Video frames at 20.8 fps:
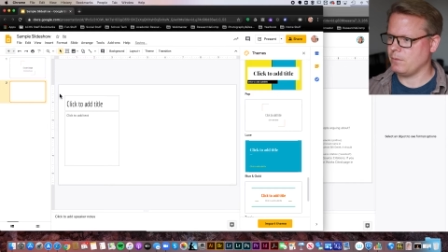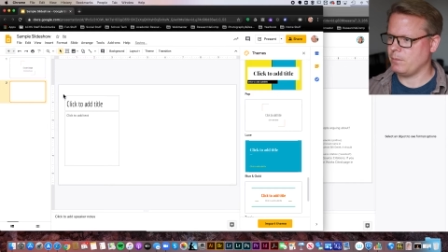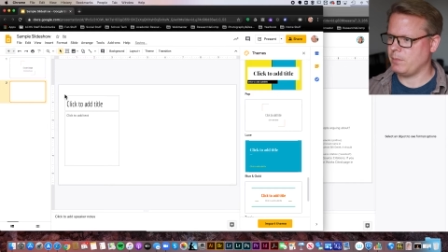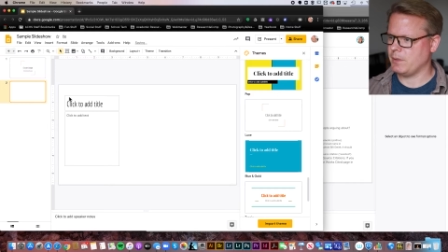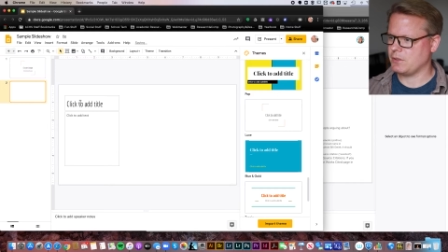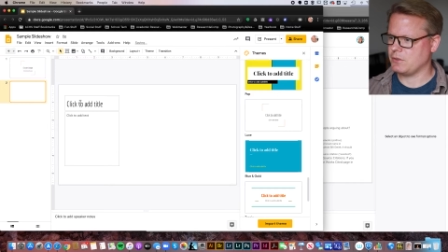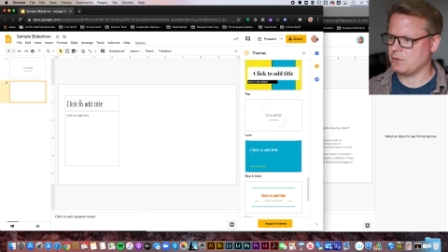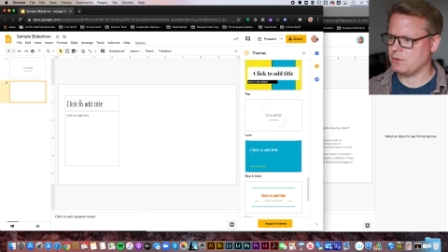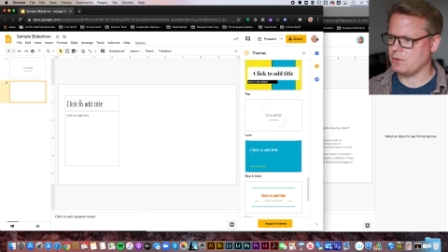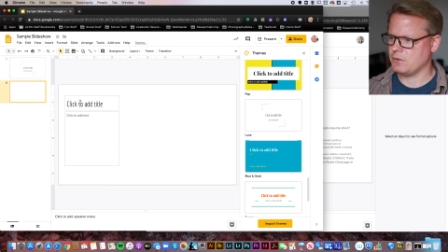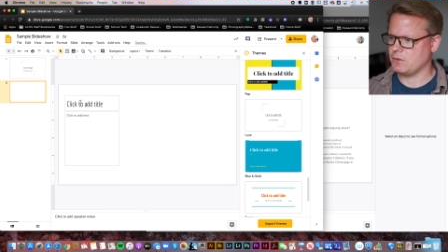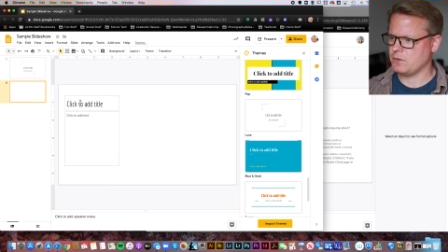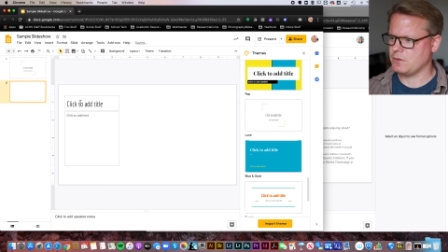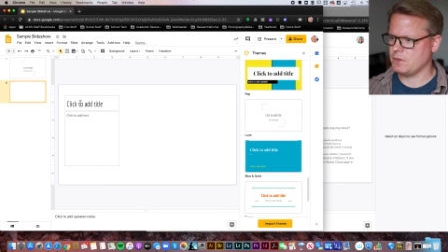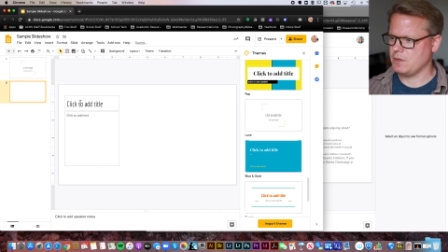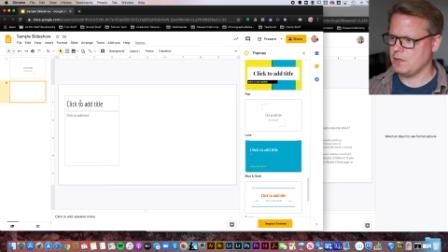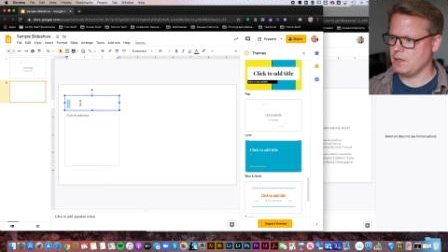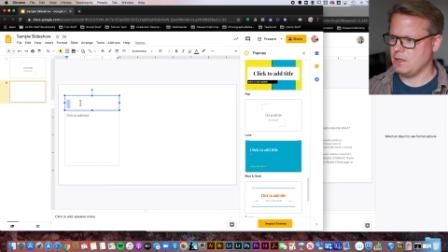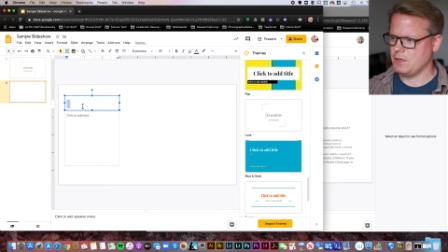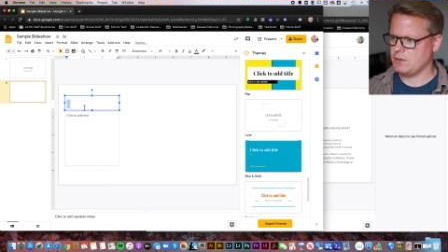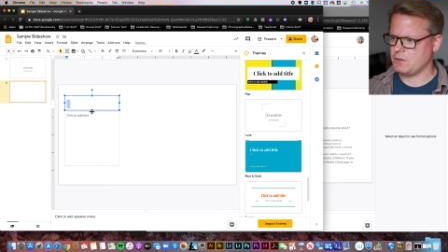pictures.
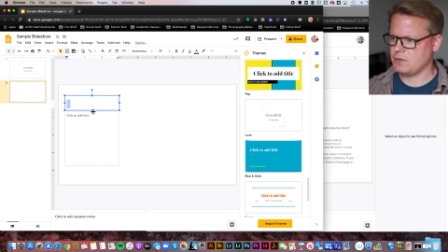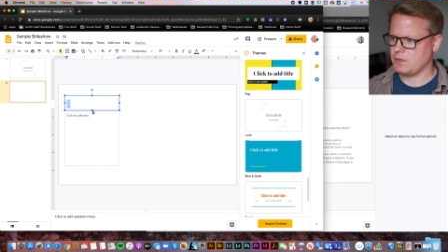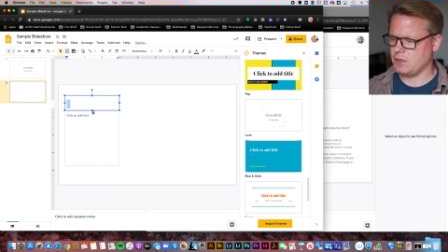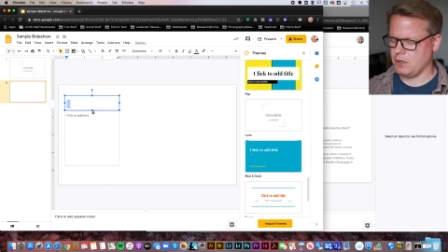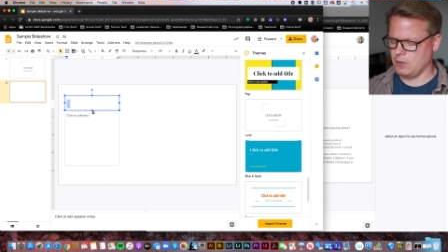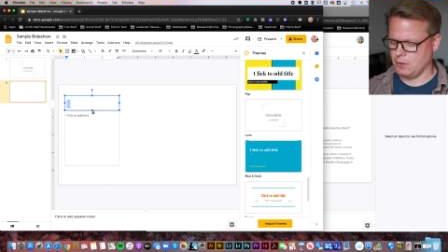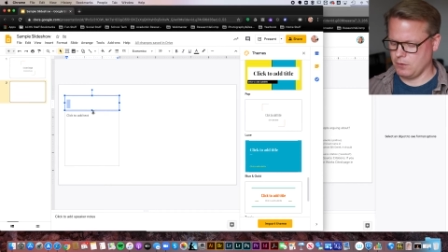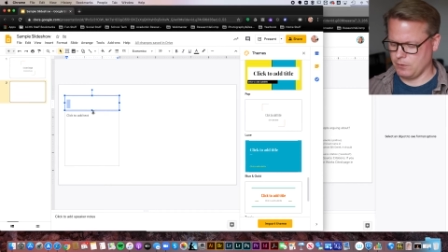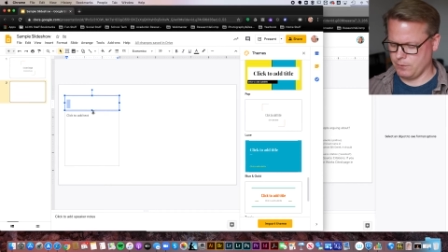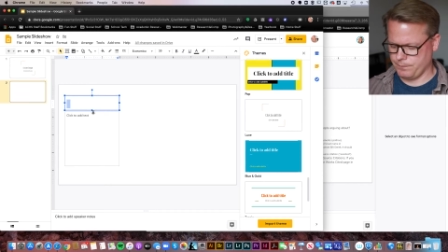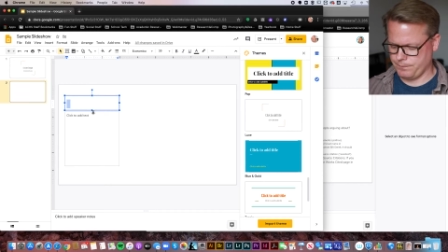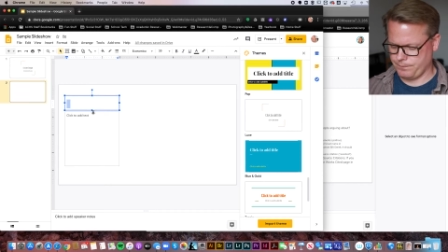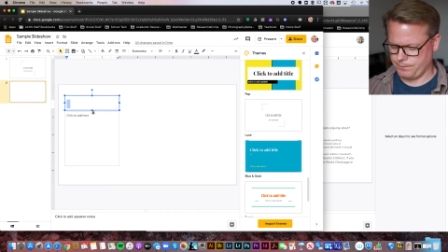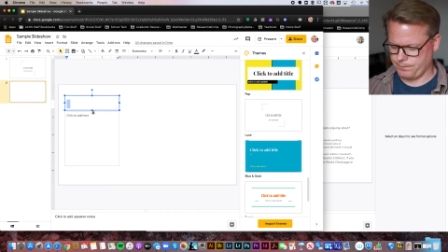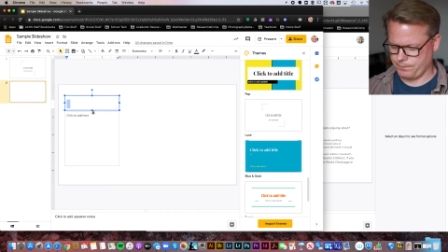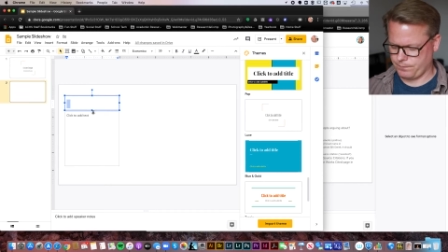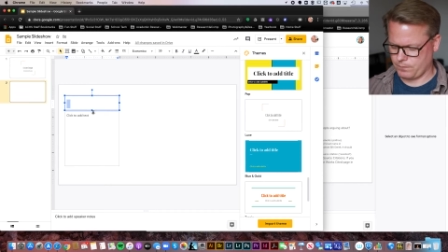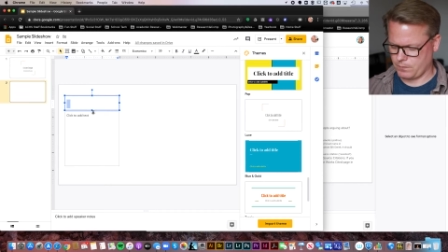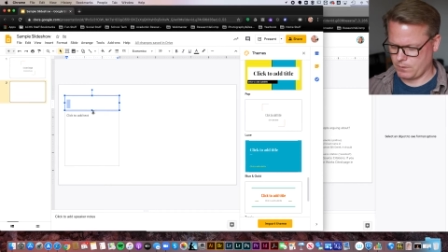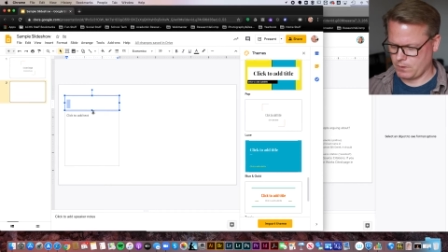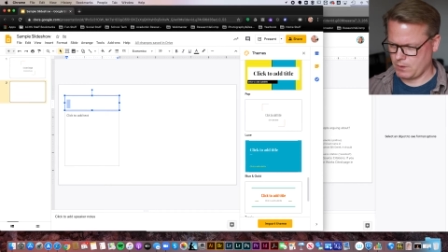So
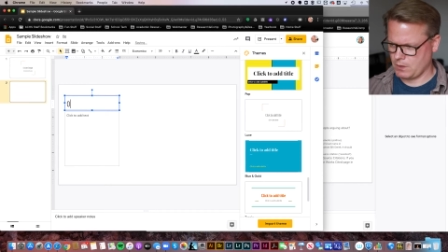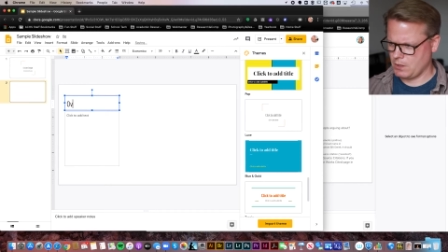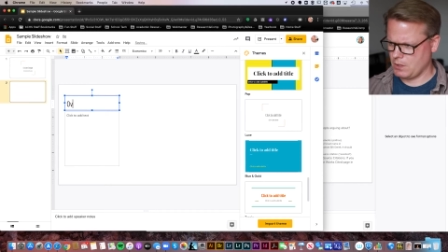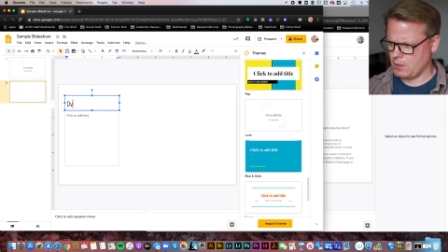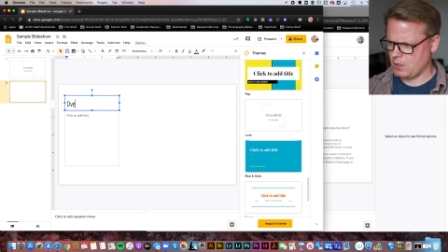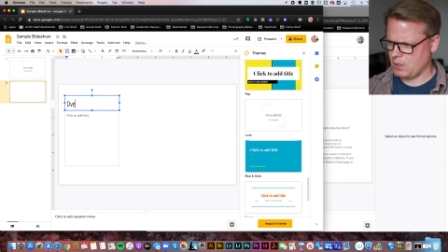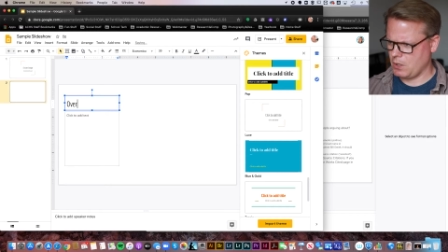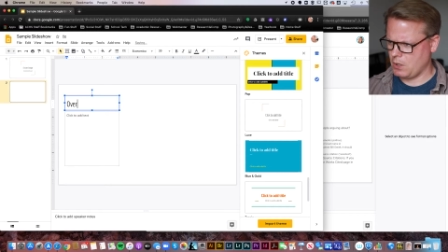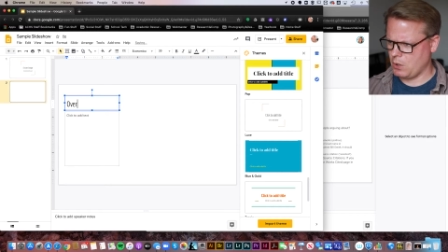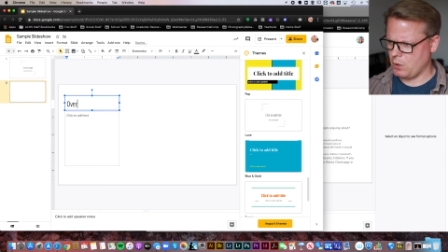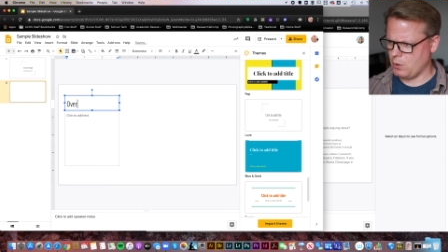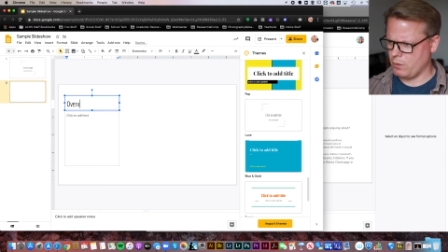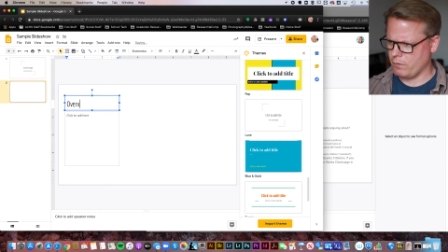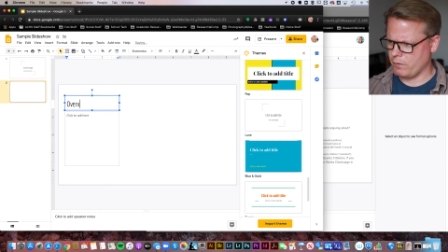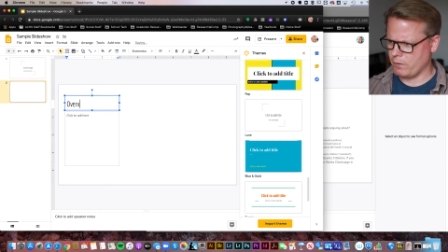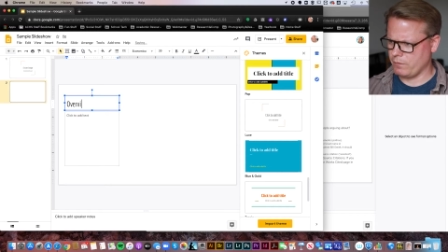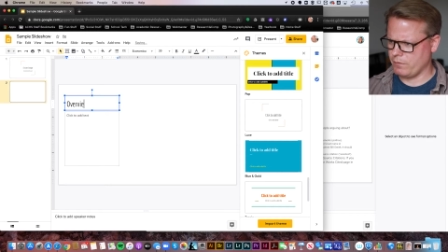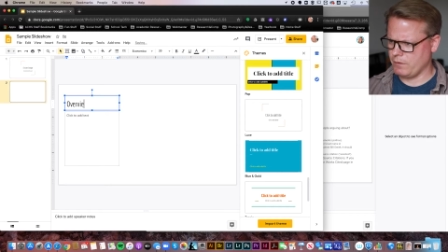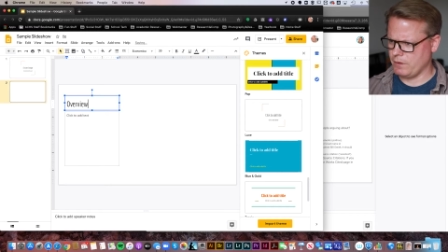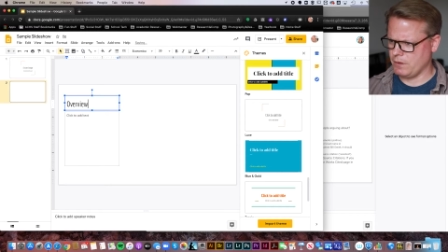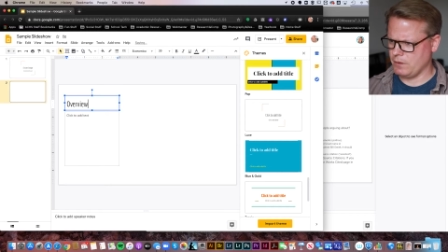
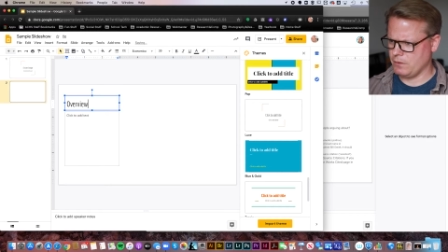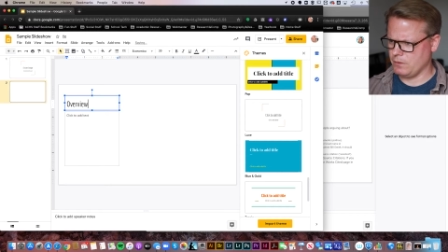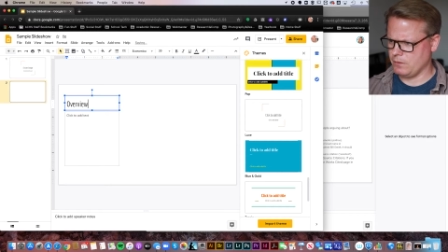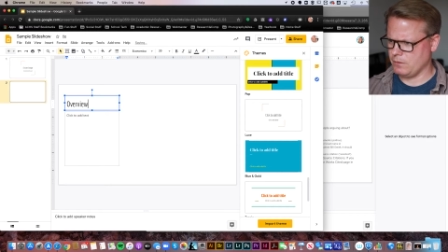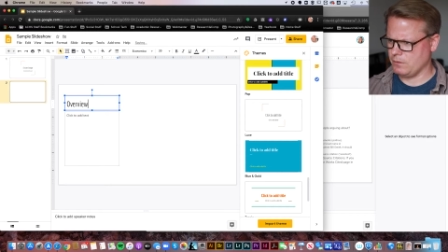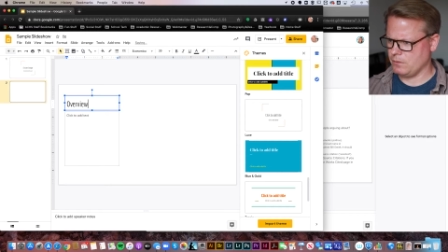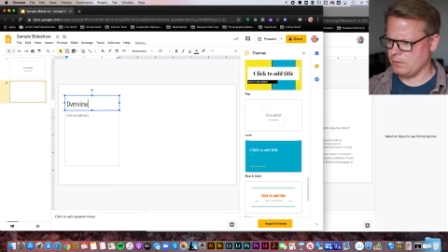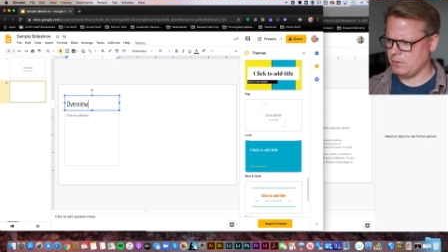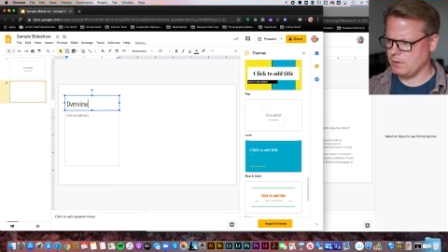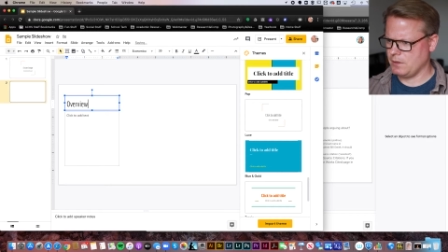overview,